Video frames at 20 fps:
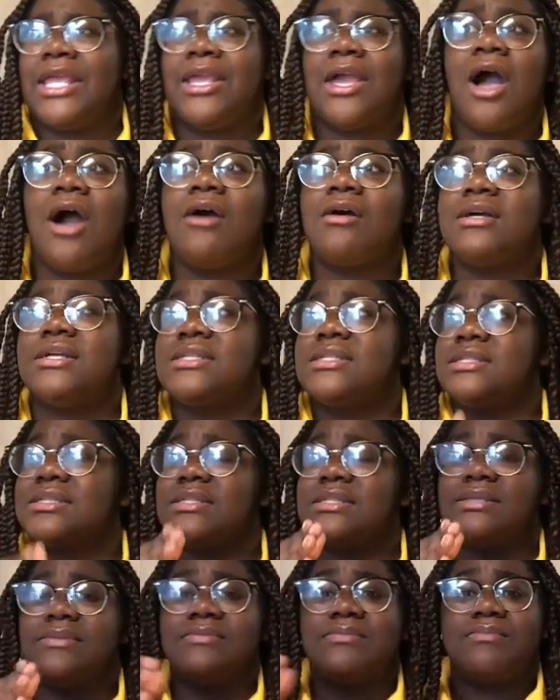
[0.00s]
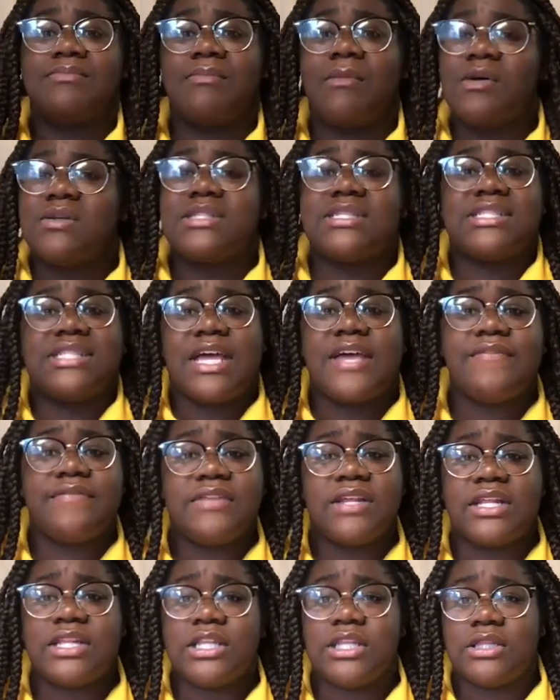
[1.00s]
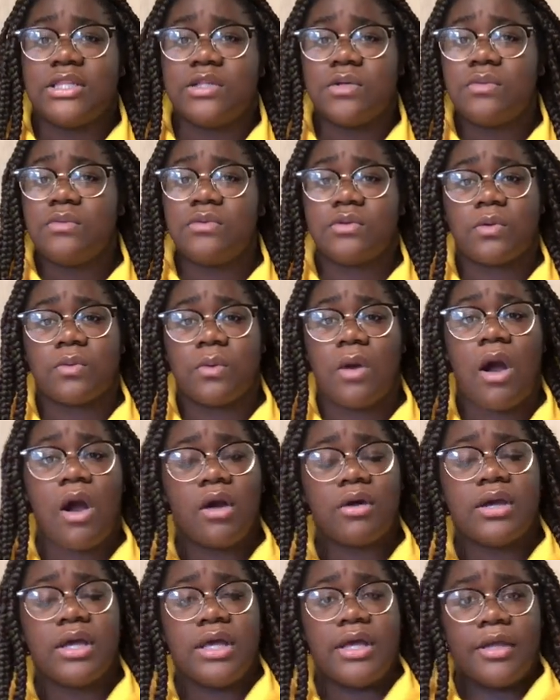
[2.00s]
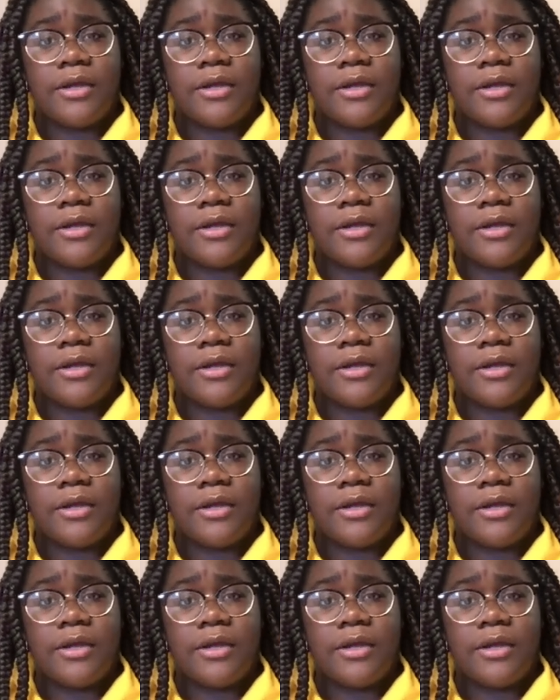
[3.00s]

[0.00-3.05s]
Y'all is most definitely looting the wrong